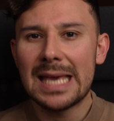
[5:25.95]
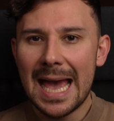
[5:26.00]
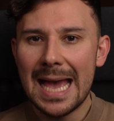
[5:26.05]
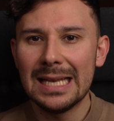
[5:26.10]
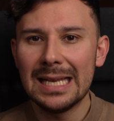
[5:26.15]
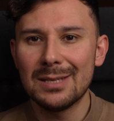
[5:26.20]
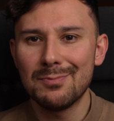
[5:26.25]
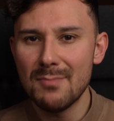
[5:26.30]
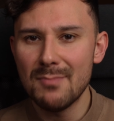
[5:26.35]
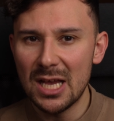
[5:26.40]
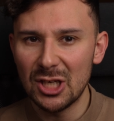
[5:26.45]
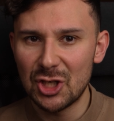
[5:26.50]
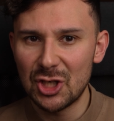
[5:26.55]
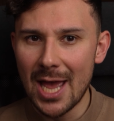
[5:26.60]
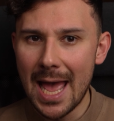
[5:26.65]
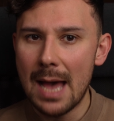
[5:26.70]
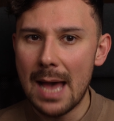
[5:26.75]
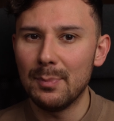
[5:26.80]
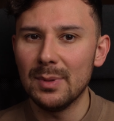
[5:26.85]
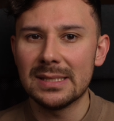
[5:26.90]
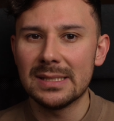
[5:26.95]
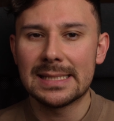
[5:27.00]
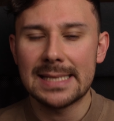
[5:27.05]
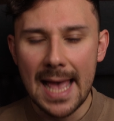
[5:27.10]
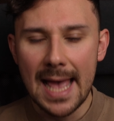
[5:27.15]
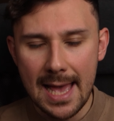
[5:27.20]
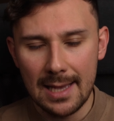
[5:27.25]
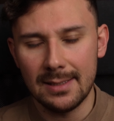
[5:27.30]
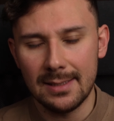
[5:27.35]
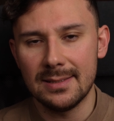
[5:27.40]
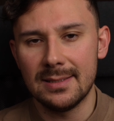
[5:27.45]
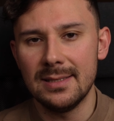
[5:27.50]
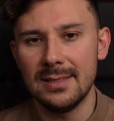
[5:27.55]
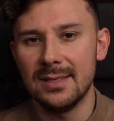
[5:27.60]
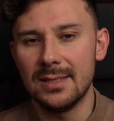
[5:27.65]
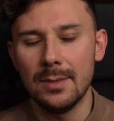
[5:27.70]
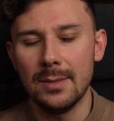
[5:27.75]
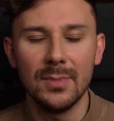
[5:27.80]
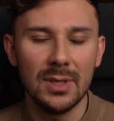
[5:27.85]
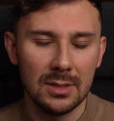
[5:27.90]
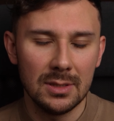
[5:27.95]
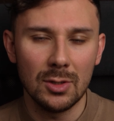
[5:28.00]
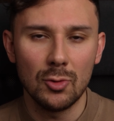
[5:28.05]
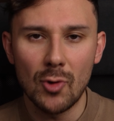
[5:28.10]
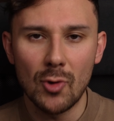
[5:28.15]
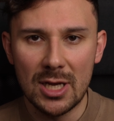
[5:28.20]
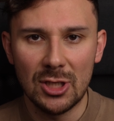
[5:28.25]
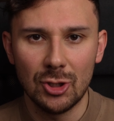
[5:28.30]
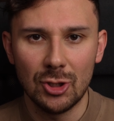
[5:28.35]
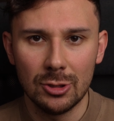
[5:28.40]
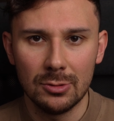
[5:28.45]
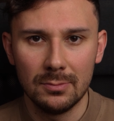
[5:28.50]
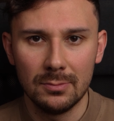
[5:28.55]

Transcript: can't match Apple's ecosystem integration.